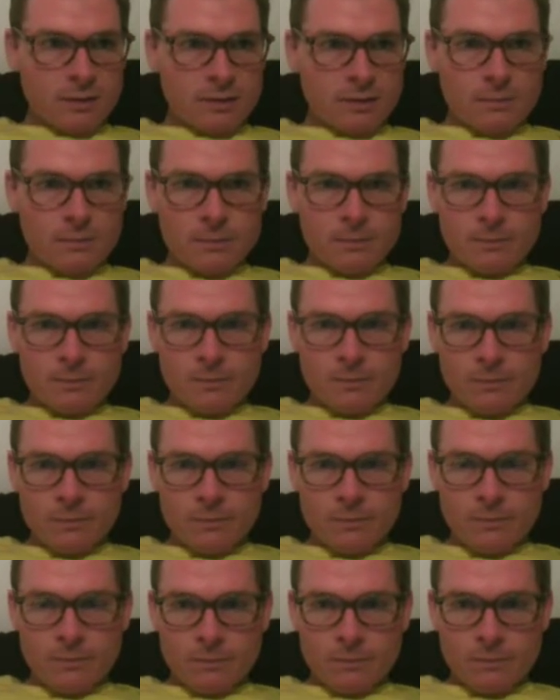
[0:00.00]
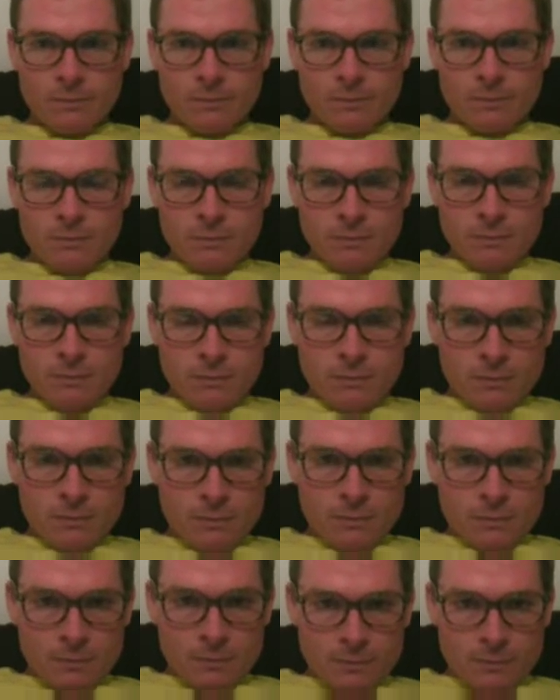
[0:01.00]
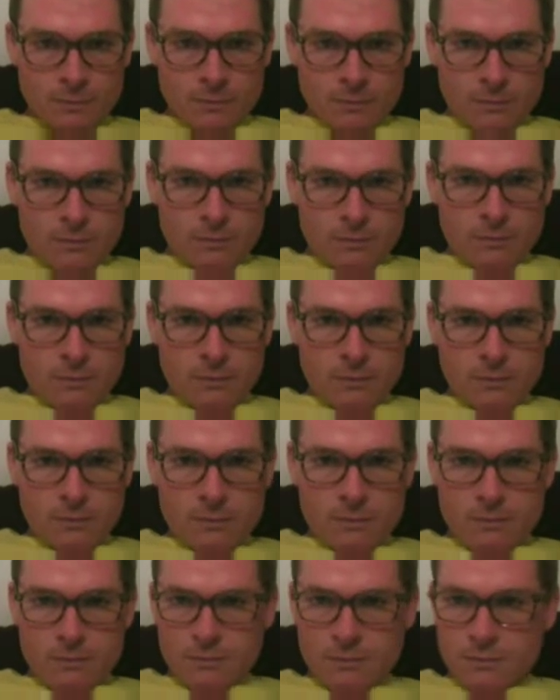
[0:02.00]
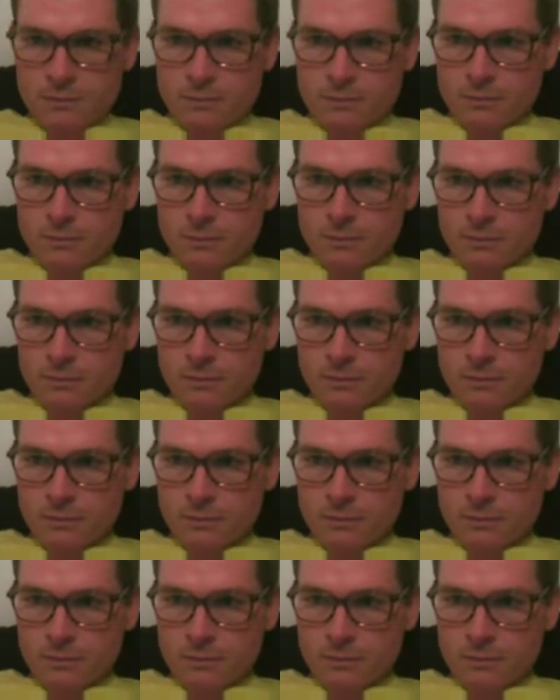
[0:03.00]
Nobody speaks.